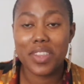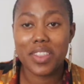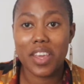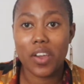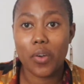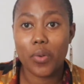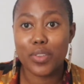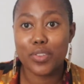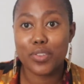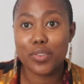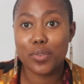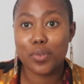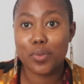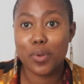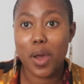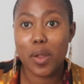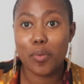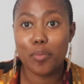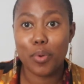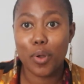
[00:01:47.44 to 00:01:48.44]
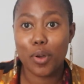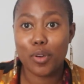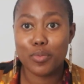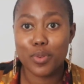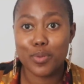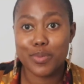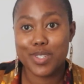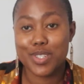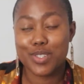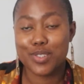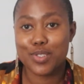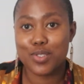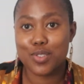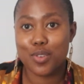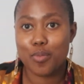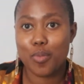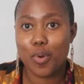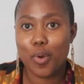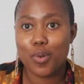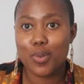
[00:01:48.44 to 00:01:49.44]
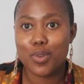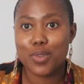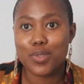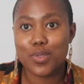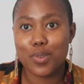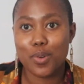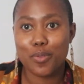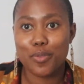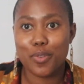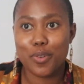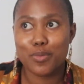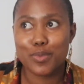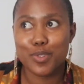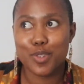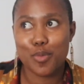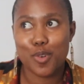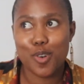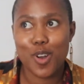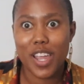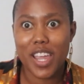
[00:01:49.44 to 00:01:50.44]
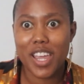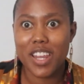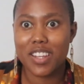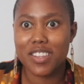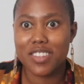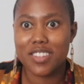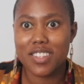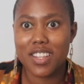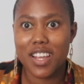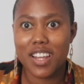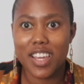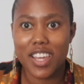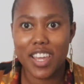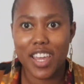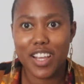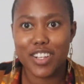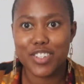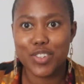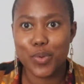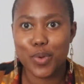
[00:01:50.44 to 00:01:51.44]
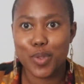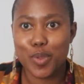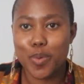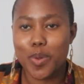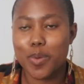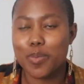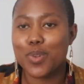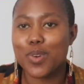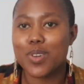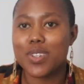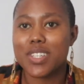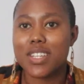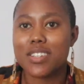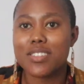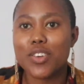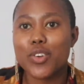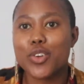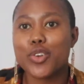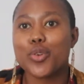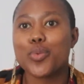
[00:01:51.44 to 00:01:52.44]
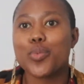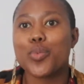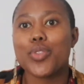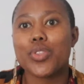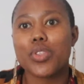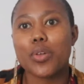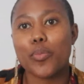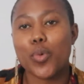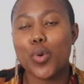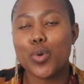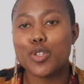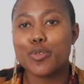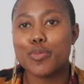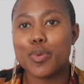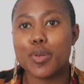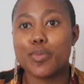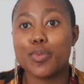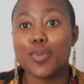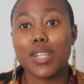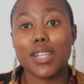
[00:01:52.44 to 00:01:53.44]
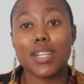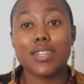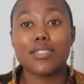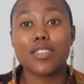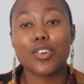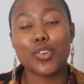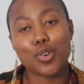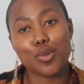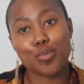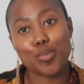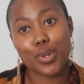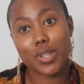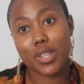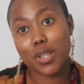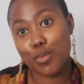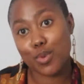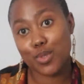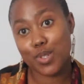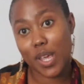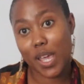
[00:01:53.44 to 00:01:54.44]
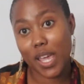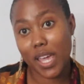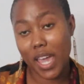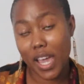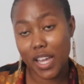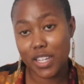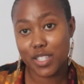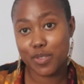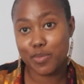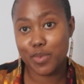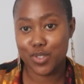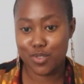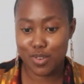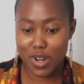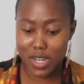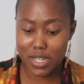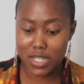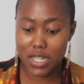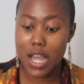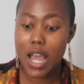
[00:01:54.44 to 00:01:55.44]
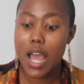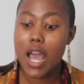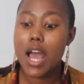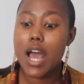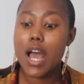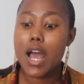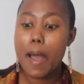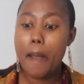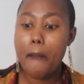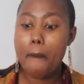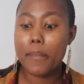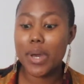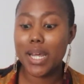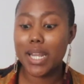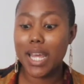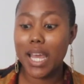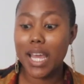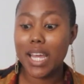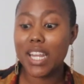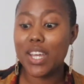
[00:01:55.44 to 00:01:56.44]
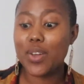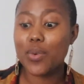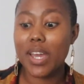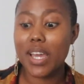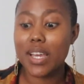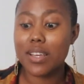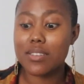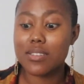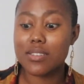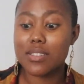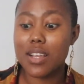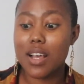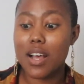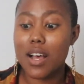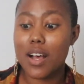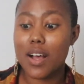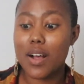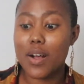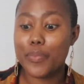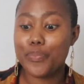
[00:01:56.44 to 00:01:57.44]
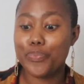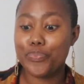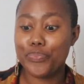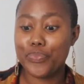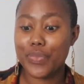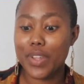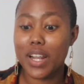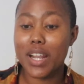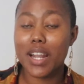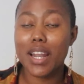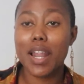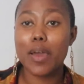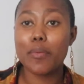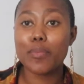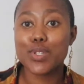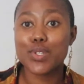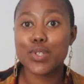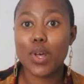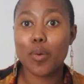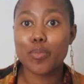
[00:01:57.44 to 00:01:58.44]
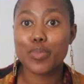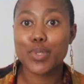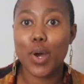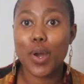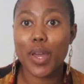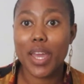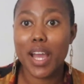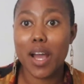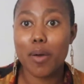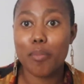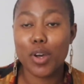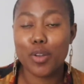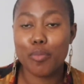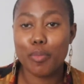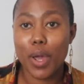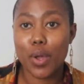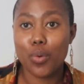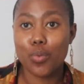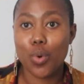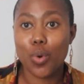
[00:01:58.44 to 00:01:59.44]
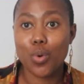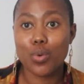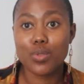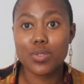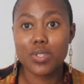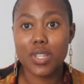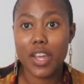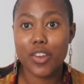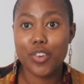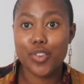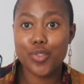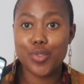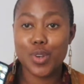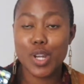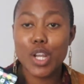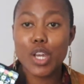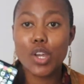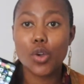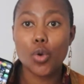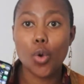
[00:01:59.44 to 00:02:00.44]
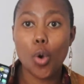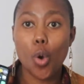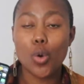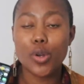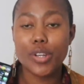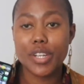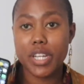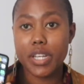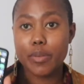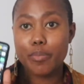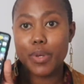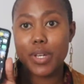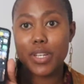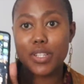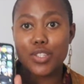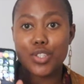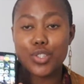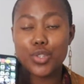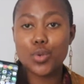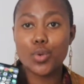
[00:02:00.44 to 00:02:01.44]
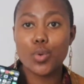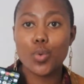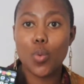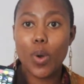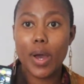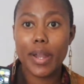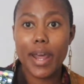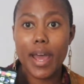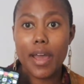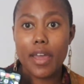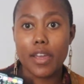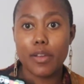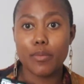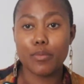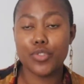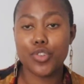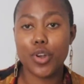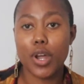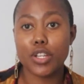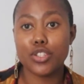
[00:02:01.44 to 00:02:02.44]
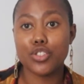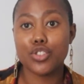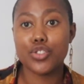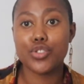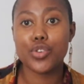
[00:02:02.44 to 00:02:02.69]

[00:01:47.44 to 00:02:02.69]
they're going to unblock me, which is tomorrow. So from tomorrow I can start engaging with people, because that's the group with the most people and that's the group with the most engagement, right? But anyways, let me stop talking about my woes and really go deep into what I am trying to